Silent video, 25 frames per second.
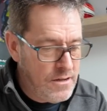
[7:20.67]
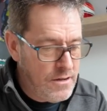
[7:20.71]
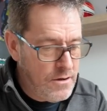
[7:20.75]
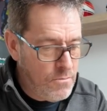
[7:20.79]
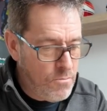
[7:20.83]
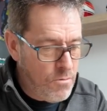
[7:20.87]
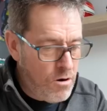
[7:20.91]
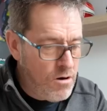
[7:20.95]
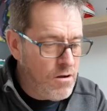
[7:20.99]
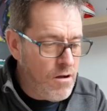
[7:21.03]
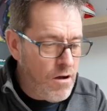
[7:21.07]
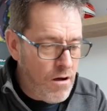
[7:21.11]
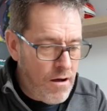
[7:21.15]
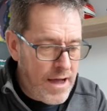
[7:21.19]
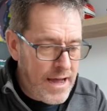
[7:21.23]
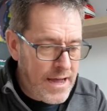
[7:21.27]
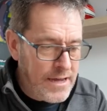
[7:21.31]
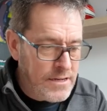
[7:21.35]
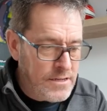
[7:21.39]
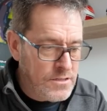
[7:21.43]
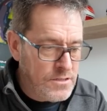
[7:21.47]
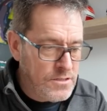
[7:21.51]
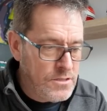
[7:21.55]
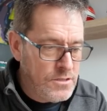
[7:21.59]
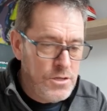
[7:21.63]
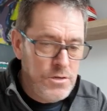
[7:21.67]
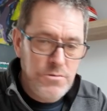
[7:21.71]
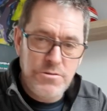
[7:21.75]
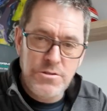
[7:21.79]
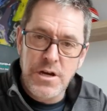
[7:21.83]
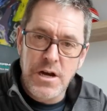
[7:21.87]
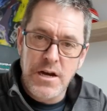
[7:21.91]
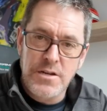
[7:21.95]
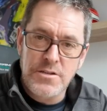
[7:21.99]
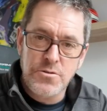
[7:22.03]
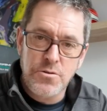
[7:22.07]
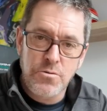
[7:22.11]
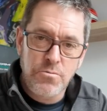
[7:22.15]
One car had new
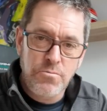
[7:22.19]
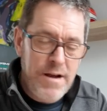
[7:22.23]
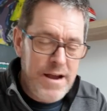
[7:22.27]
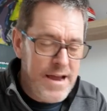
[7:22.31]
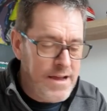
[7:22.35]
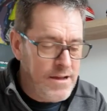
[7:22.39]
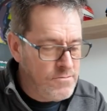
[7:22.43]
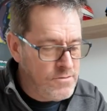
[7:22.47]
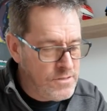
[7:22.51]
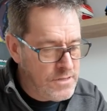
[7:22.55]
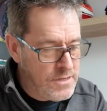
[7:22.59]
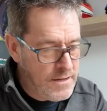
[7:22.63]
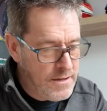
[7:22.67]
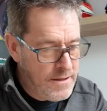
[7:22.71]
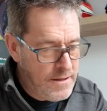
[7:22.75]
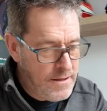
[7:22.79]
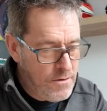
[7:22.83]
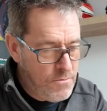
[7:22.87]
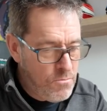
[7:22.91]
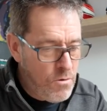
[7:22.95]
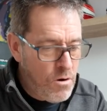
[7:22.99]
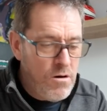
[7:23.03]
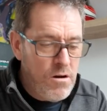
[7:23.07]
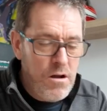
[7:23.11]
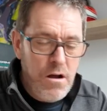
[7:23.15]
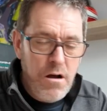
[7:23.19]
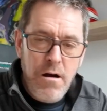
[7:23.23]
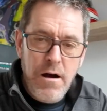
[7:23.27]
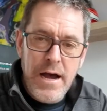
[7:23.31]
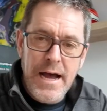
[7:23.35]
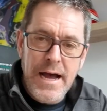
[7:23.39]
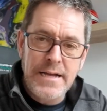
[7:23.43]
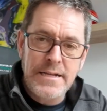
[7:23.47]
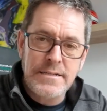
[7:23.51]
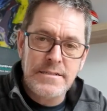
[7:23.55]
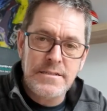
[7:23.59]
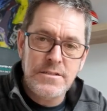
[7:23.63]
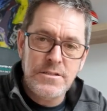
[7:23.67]
tyres all round, one car
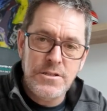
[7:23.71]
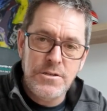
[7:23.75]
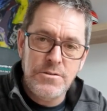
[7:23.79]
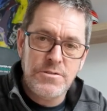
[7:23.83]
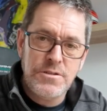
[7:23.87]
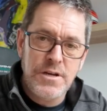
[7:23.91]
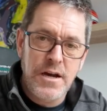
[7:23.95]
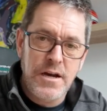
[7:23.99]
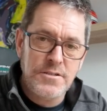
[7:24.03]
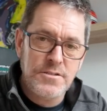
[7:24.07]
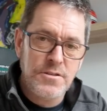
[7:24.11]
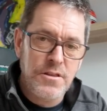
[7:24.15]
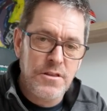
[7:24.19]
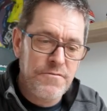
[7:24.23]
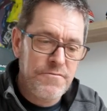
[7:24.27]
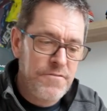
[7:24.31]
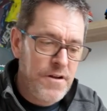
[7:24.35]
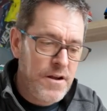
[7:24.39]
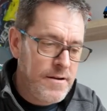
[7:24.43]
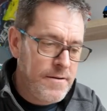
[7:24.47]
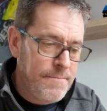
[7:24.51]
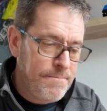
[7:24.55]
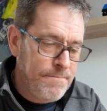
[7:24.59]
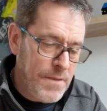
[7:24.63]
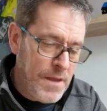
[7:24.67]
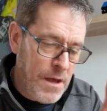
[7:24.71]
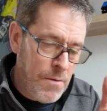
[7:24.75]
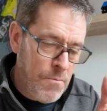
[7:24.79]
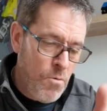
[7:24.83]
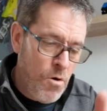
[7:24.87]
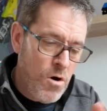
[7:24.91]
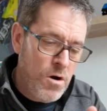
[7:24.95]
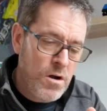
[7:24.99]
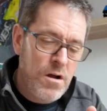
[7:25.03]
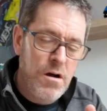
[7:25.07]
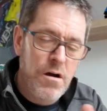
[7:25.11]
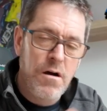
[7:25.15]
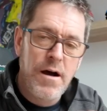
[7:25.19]
had new tyres on the front, and
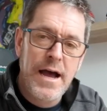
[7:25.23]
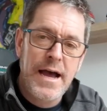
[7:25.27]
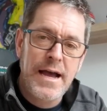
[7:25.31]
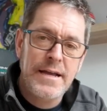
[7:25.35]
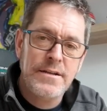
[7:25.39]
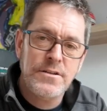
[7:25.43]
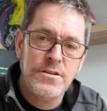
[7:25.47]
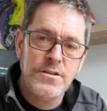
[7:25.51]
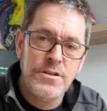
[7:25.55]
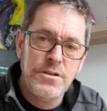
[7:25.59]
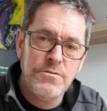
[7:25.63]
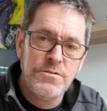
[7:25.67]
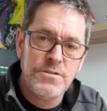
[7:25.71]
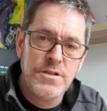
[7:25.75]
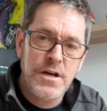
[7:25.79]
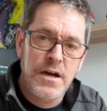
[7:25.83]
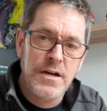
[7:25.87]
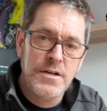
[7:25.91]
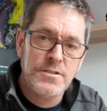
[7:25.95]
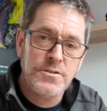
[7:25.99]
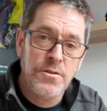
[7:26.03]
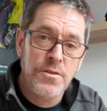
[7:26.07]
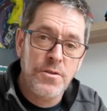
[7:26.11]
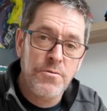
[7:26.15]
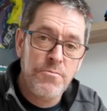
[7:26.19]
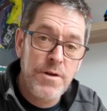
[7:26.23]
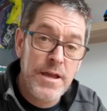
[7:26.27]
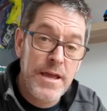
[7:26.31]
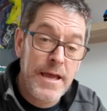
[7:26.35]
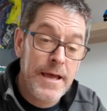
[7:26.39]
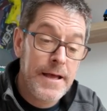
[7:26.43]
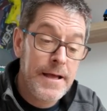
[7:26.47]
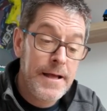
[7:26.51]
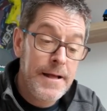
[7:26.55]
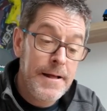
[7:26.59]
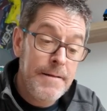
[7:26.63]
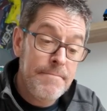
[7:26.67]
one car had new tyres on the rear.